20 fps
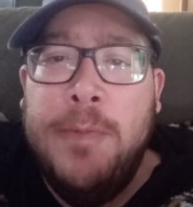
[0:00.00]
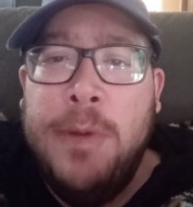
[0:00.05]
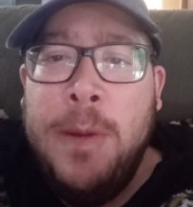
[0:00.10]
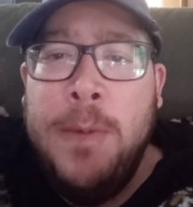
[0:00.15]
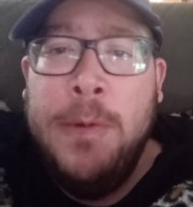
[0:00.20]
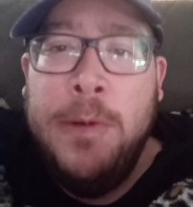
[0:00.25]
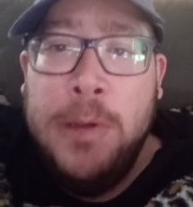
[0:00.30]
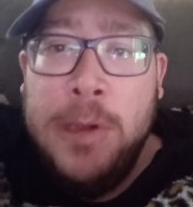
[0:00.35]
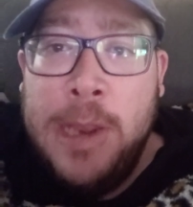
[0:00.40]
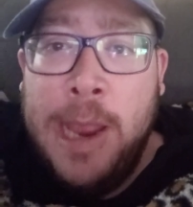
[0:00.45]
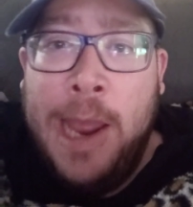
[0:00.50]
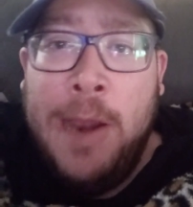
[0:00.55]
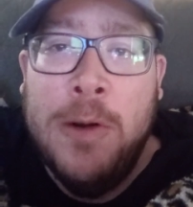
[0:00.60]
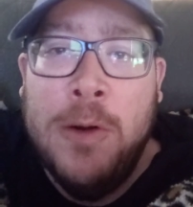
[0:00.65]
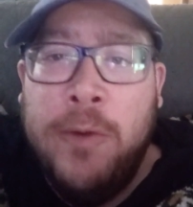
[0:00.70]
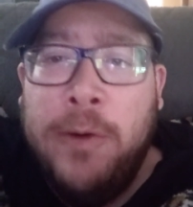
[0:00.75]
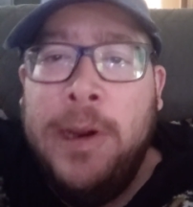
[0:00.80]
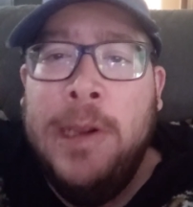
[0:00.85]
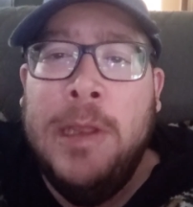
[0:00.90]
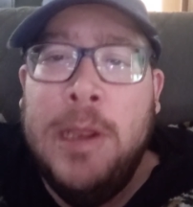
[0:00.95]
People
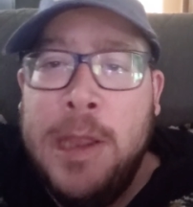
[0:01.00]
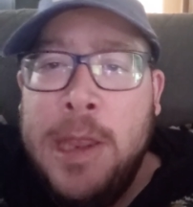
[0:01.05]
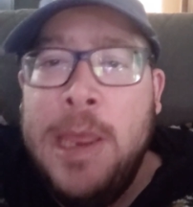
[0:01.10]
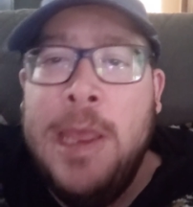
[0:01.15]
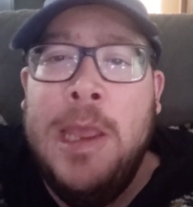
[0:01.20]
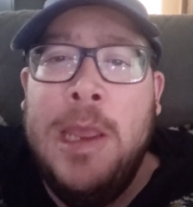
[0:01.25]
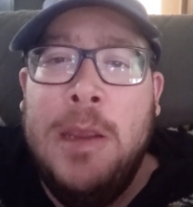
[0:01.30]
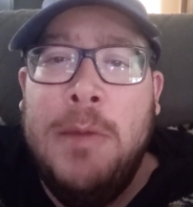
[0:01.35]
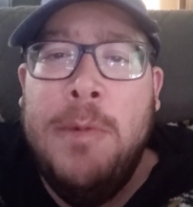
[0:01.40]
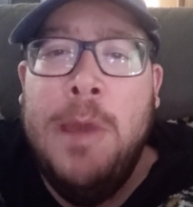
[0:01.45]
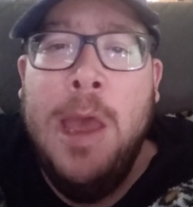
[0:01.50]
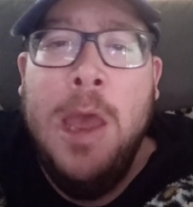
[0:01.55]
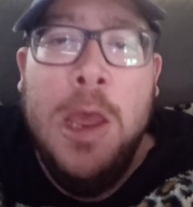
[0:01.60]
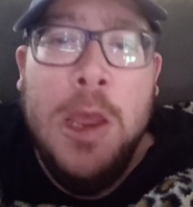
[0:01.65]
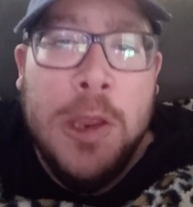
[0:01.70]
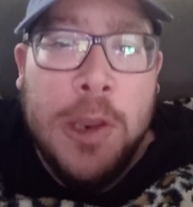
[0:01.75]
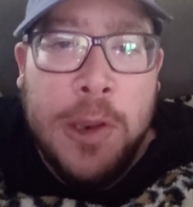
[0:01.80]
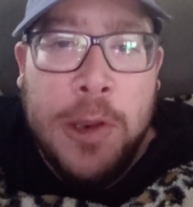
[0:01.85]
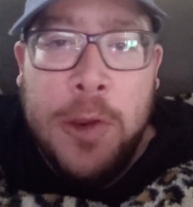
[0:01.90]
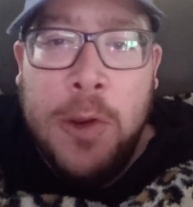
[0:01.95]
downgrade the team
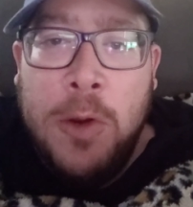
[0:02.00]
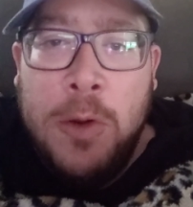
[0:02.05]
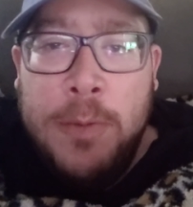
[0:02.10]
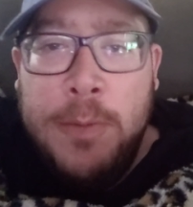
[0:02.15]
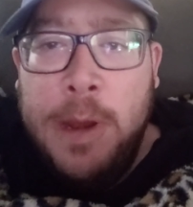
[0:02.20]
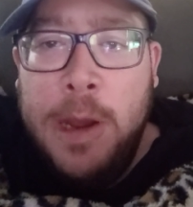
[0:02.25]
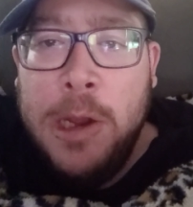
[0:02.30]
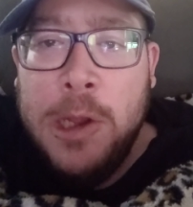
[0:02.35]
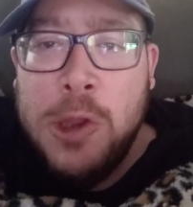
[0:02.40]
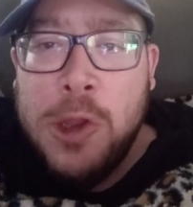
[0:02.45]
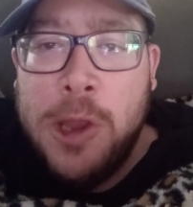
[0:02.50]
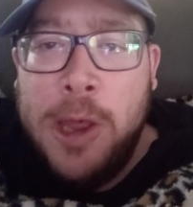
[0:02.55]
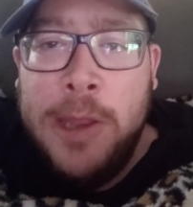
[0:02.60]
so much,